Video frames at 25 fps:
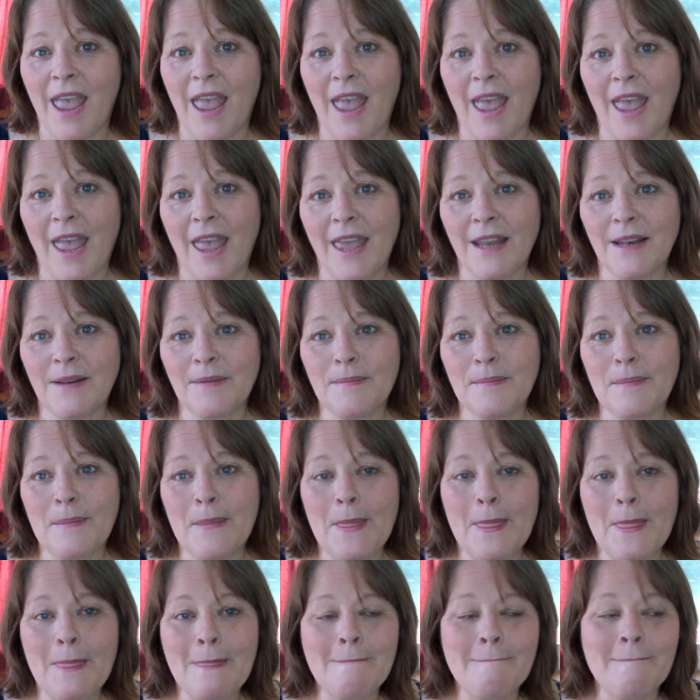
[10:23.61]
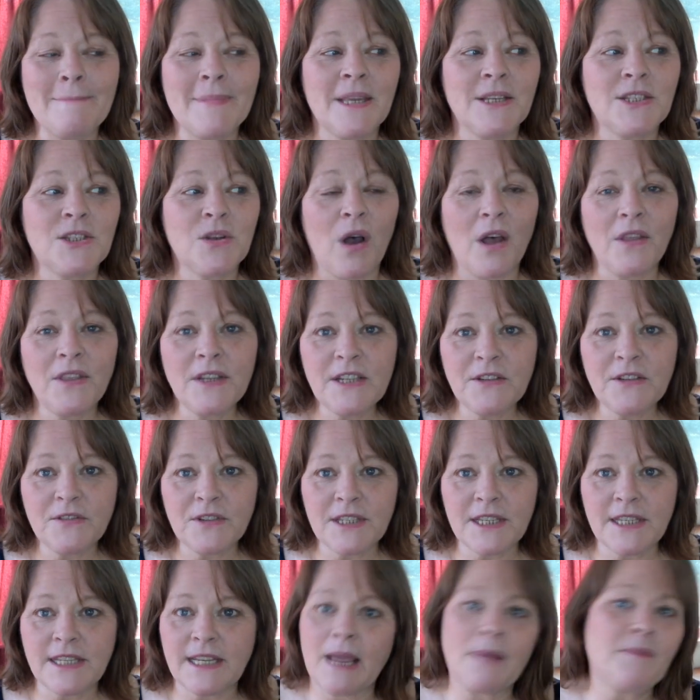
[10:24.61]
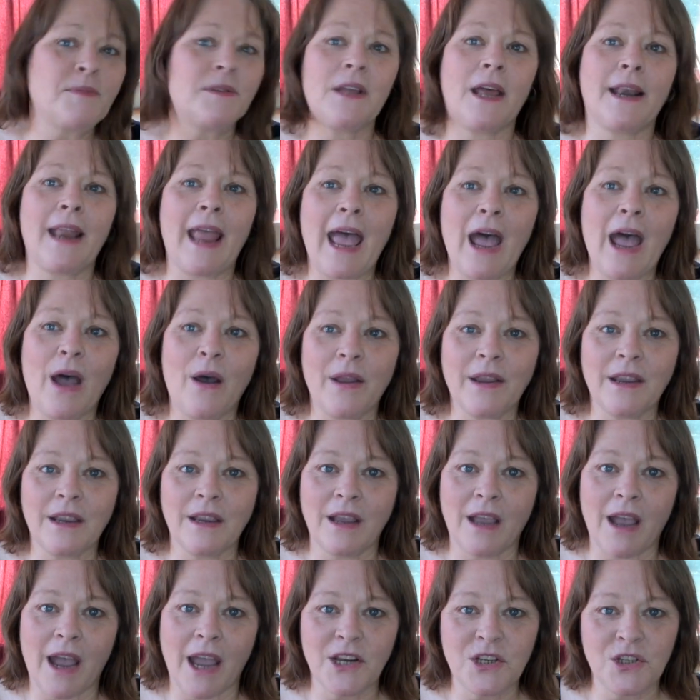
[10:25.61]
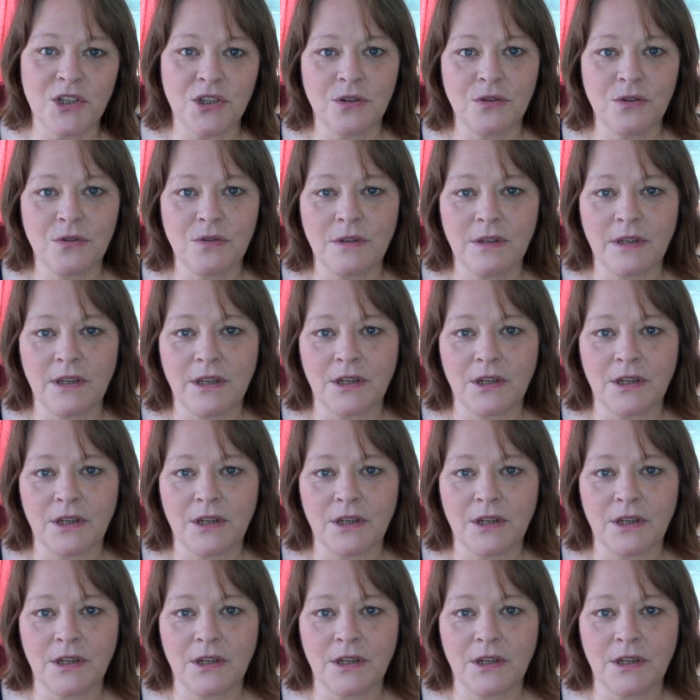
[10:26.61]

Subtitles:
And so all the different steps on how I can guide you,